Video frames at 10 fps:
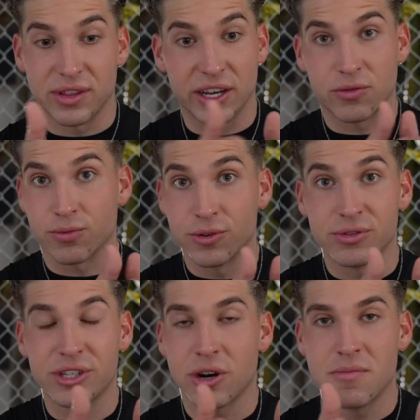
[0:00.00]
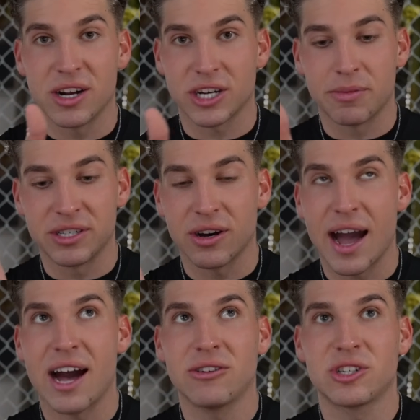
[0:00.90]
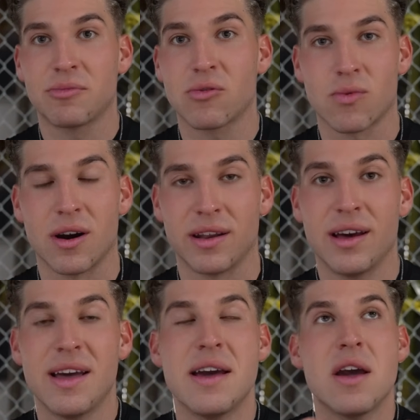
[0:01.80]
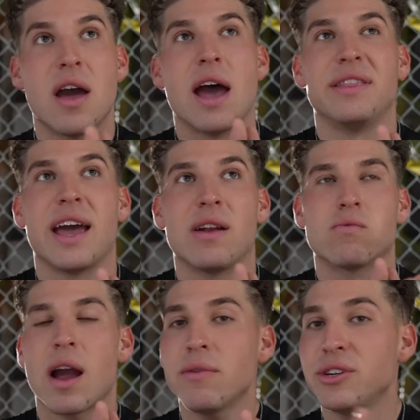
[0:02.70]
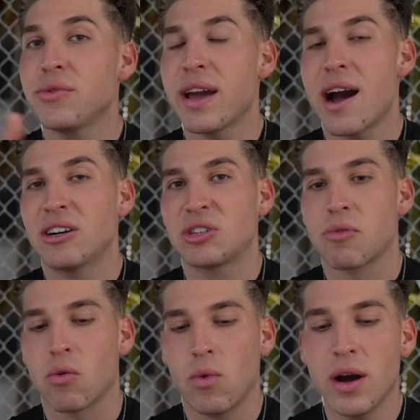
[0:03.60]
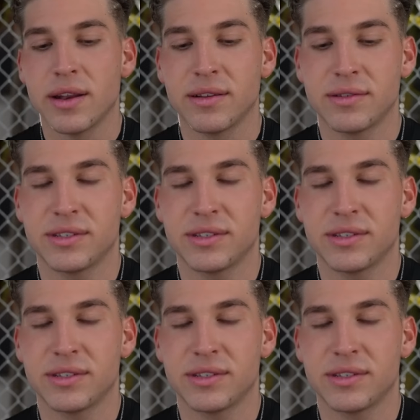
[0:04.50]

They grew so much up until algebra one and then right when you hit Algebra 1,